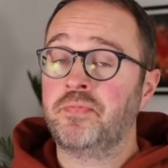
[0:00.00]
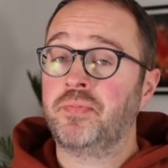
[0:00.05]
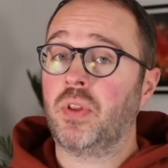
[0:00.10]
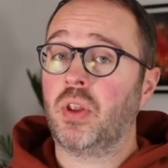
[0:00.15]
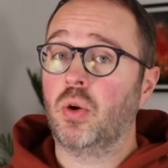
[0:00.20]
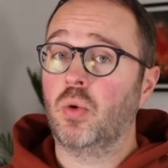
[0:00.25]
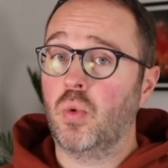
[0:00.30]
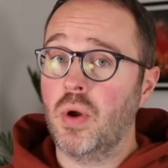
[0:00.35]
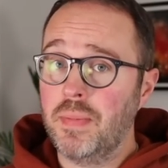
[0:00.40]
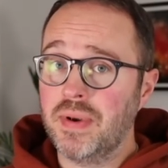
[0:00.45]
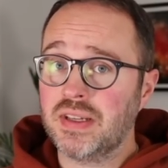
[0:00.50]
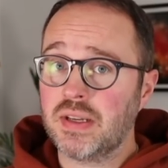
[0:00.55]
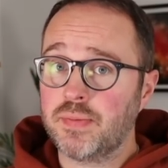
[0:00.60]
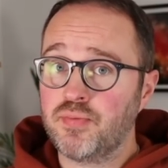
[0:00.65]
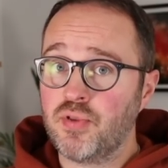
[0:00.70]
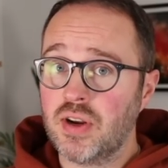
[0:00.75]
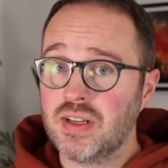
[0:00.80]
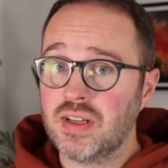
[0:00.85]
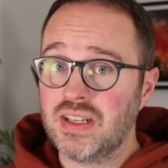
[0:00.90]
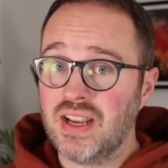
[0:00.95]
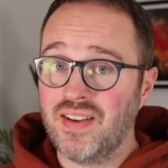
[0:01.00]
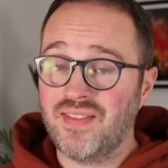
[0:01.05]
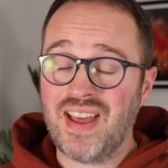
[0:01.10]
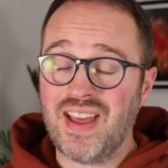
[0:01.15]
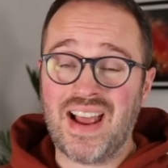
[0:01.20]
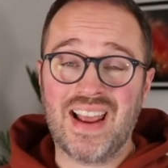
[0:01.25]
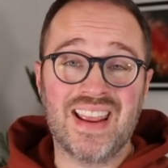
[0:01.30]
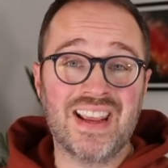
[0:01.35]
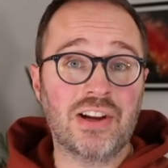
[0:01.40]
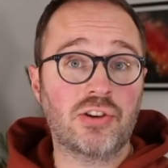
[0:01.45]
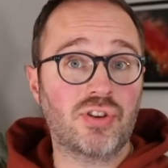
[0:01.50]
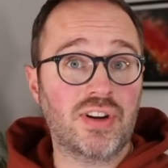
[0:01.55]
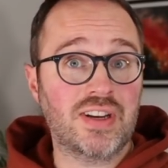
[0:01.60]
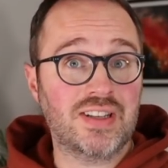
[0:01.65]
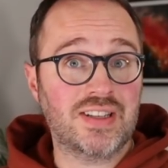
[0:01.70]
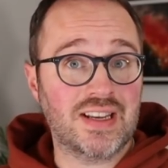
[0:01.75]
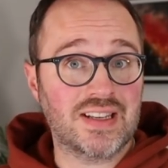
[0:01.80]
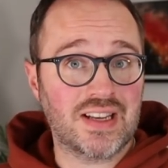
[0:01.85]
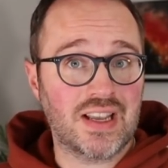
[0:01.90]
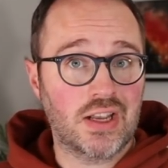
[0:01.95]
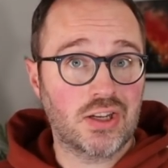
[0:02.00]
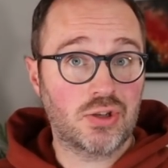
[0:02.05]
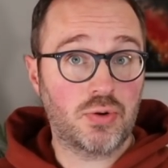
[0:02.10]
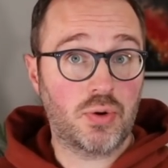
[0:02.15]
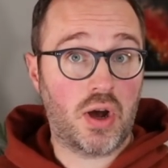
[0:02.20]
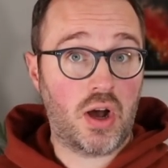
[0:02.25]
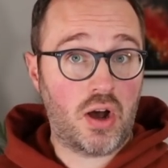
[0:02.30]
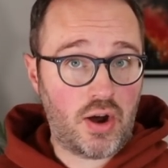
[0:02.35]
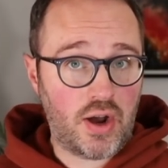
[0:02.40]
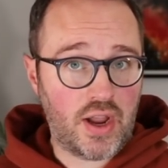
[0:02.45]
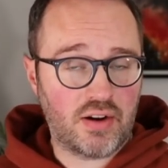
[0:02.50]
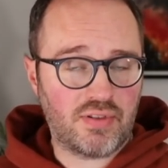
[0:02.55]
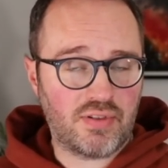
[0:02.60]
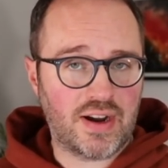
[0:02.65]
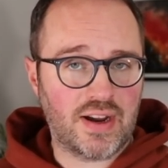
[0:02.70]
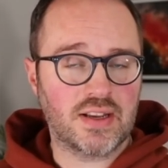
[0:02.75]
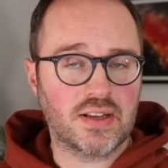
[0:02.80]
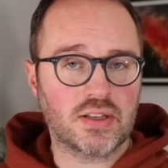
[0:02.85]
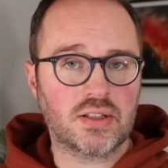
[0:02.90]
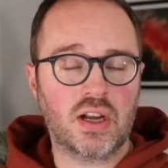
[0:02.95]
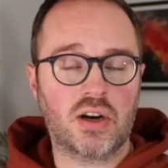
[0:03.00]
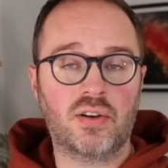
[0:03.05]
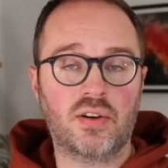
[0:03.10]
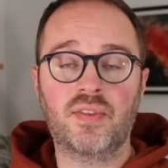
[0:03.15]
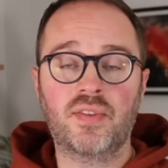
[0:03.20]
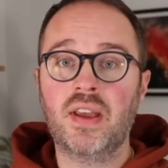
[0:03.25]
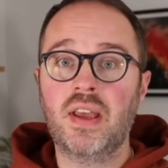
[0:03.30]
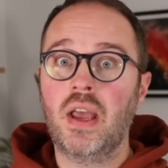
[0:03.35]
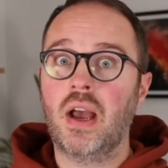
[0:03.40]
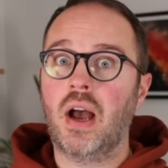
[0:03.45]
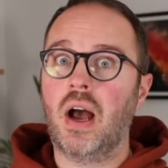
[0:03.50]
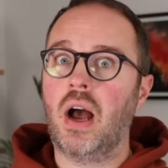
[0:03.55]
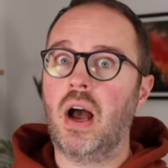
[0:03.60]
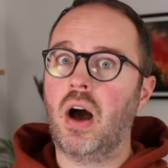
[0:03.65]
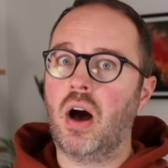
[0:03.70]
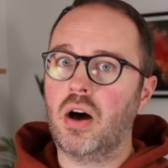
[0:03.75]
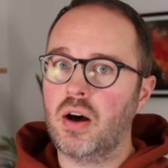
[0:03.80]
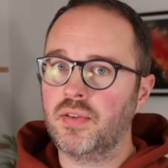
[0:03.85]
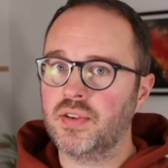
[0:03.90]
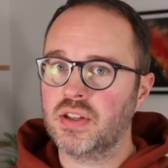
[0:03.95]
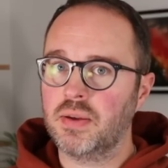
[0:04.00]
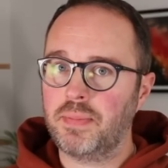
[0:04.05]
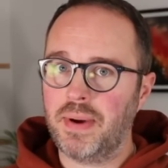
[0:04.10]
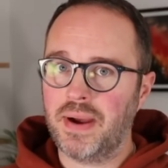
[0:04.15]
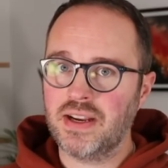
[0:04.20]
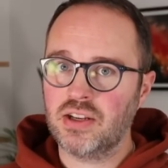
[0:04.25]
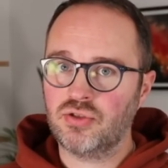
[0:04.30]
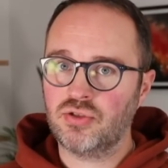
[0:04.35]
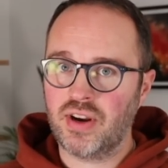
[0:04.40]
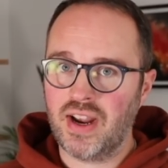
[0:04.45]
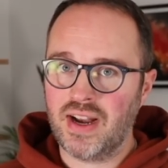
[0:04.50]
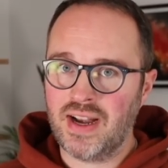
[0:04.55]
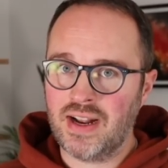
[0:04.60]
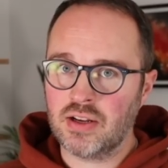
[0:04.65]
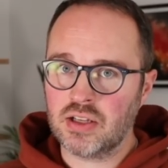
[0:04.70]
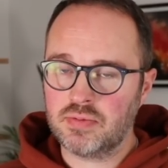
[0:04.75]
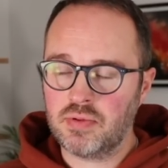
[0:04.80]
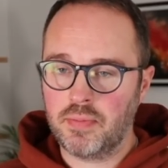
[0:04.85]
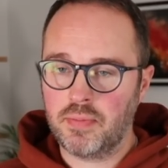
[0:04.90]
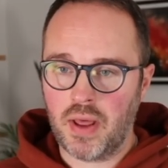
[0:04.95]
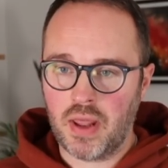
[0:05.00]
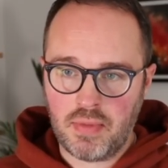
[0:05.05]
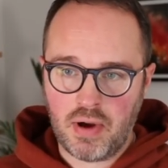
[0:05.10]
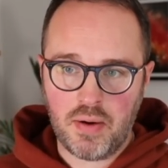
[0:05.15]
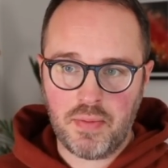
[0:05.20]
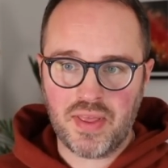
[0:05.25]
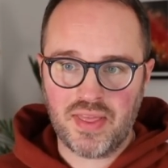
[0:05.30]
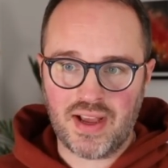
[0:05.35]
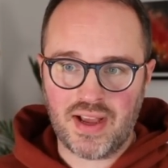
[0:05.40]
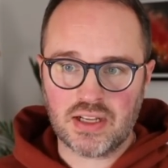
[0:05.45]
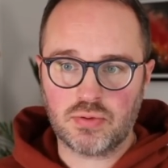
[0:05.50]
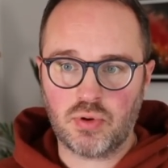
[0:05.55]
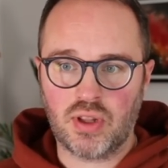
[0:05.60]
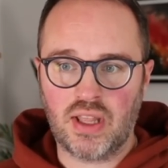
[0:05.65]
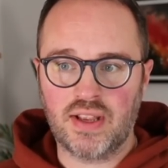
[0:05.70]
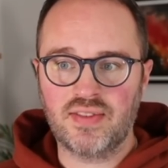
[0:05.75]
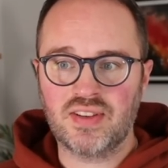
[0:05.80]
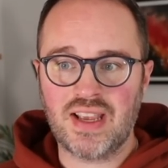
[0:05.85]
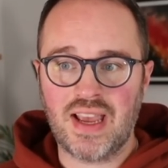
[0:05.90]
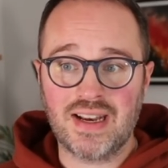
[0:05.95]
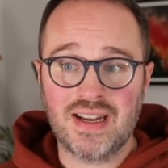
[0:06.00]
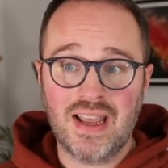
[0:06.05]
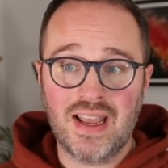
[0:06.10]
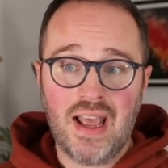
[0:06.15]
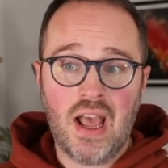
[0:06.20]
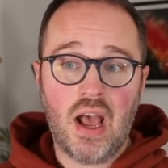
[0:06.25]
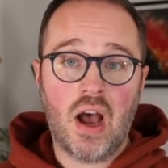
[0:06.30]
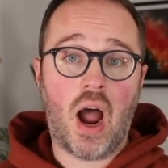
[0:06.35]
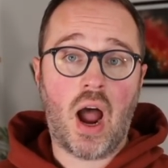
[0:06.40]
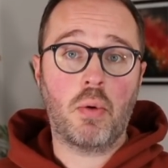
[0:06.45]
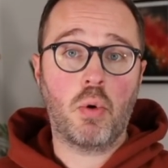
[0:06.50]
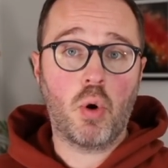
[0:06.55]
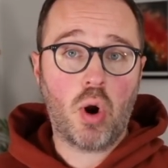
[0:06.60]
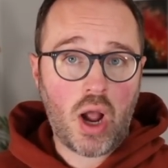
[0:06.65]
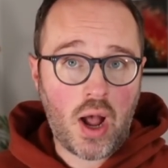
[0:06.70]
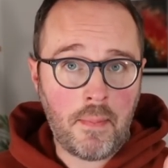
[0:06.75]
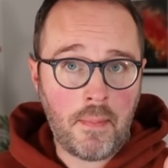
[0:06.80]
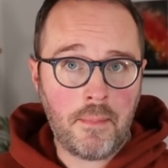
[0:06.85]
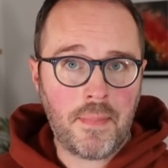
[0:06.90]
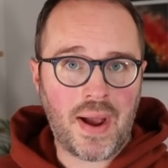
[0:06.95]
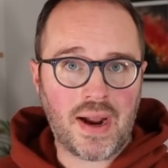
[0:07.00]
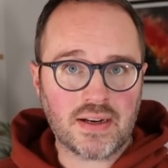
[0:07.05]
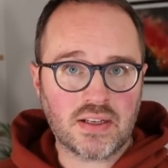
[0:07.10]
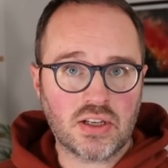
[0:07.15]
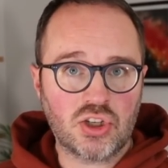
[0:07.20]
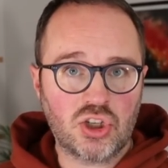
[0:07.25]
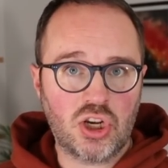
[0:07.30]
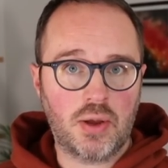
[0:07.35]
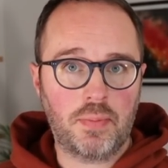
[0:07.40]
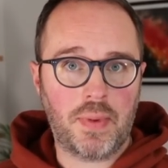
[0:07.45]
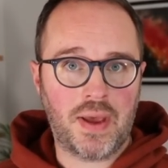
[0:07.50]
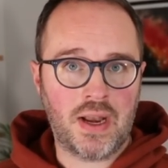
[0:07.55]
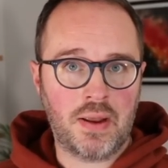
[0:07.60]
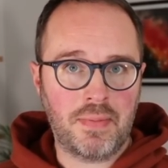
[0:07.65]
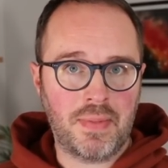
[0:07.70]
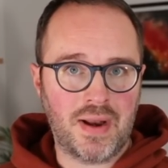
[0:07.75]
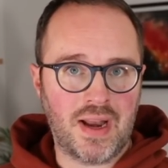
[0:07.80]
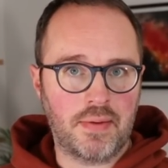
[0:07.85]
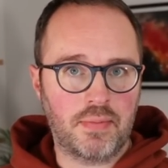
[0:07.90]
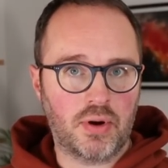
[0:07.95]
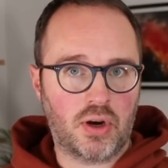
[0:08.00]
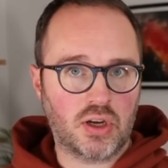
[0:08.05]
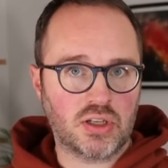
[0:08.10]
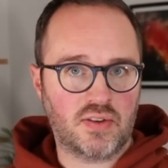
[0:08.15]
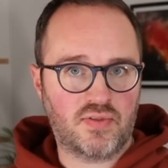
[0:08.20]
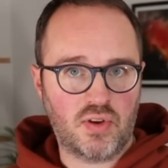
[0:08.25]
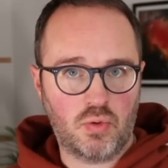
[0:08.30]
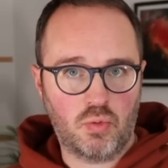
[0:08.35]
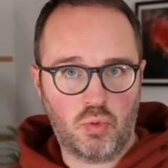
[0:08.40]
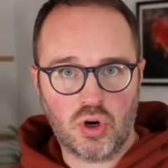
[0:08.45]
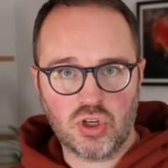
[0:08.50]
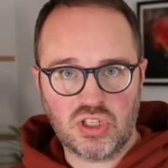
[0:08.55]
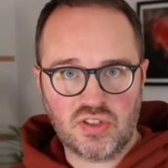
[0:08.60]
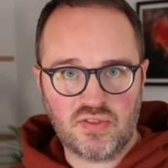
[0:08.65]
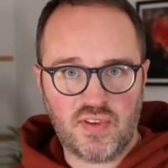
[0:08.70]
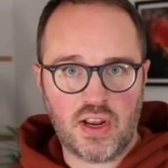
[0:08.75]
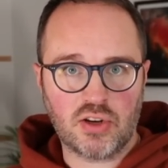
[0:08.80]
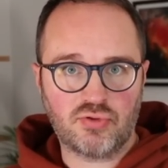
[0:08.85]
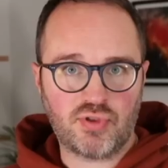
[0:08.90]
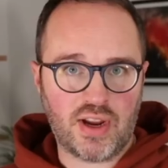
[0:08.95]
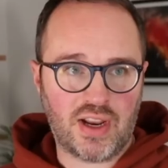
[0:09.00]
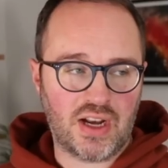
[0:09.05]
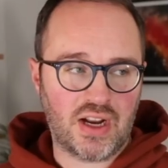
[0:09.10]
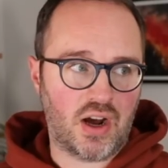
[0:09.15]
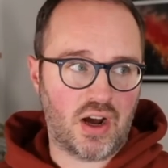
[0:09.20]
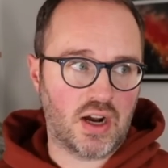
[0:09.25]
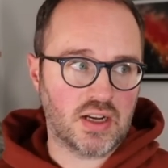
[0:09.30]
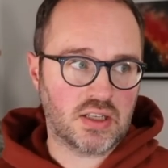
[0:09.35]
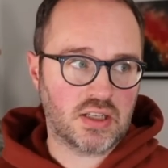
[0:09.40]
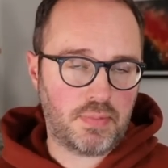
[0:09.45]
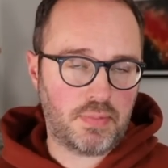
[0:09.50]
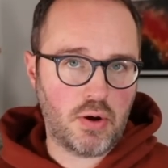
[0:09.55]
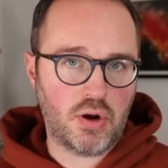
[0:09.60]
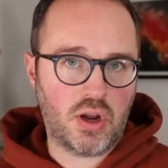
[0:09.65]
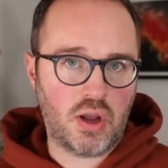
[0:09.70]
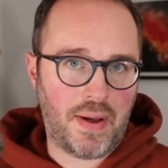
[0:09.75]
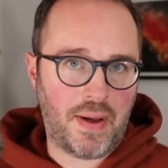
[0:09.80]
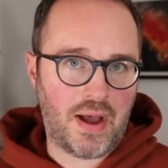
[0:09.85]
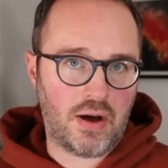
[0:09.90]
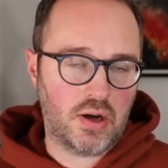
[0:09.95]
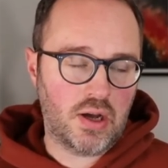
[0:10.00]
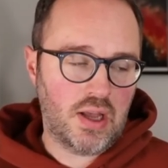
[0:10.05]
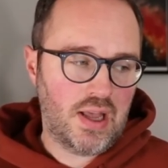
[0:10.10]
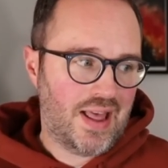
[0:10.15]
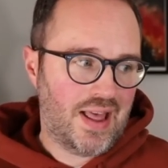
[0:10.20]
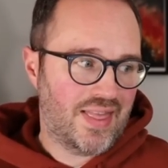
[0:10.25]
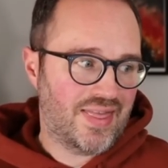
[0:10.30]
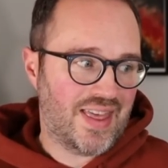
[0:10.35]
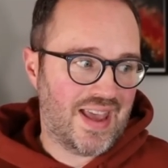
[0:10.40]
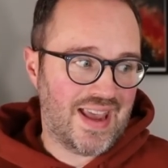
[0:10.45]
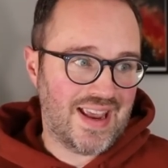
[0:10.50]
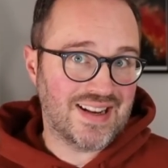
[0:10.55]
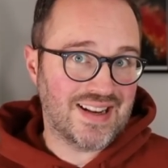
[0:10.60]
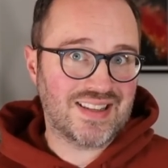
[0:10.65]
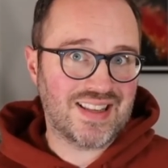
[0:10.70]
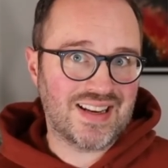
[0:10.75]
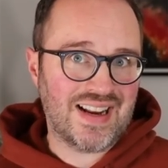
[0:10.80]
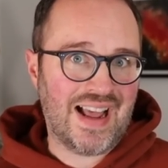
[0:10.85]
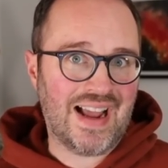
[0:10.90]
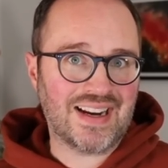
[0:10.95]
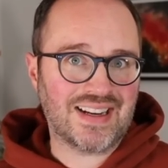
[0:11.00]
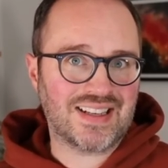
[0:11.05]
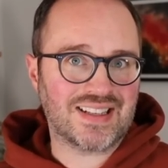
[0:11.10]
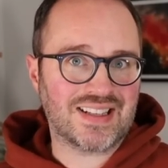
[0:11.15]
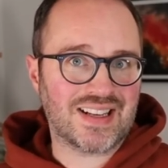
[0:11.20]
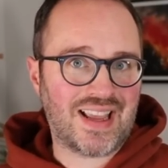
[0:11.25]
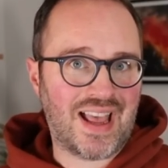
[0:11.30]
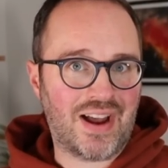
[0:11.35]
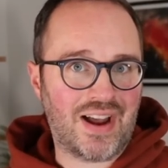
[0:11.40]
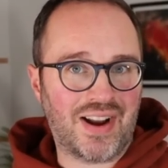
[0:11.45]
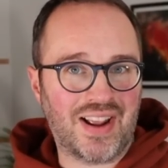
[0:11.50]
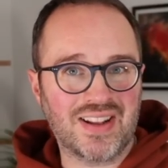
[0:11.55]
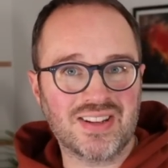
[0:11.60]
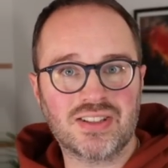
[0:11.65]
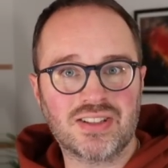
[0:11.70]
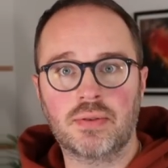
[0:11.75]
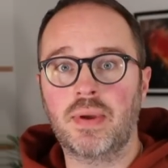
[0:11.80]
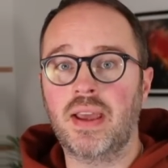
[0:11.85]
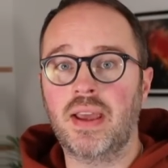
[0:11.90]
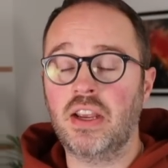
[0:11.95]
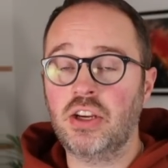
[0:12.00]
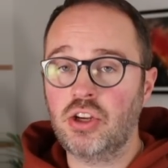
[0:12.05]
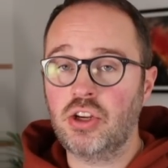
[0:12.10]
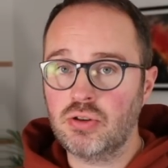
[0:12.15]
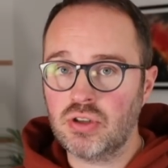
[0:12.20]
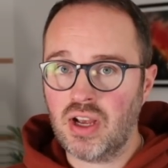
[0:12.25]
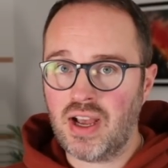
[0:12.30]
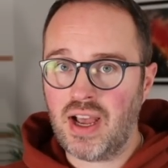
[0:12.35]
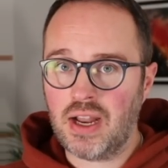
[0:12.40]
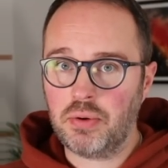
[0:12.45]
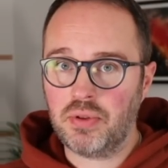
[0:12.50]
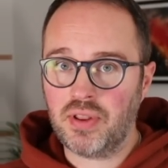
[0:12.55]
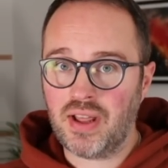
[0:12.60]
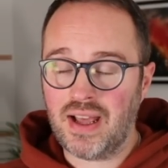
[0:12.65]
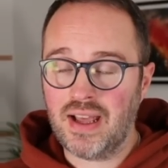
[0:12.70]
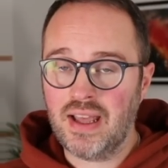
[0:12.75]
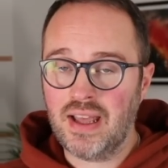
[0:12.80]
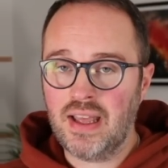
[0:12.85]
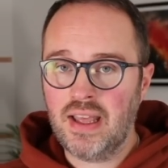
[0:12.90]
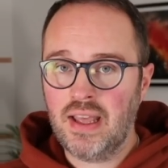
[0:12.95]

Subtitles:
Wouldn't be surprised to see if that increases to a higher rate itself after the base rate announcement. But at the moment, that's what they've said. I will come back to Chip in a minute because if you watch these videos regularly, I spoke about their instant access account and some issues I had with that.